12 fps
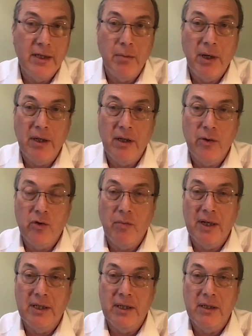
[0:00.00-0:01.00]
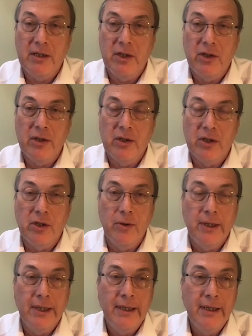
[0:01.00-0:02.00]
to make those dramatic decisions
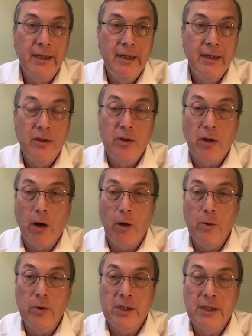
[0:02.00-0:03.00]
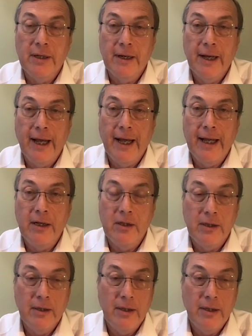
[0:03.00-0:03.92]
to close and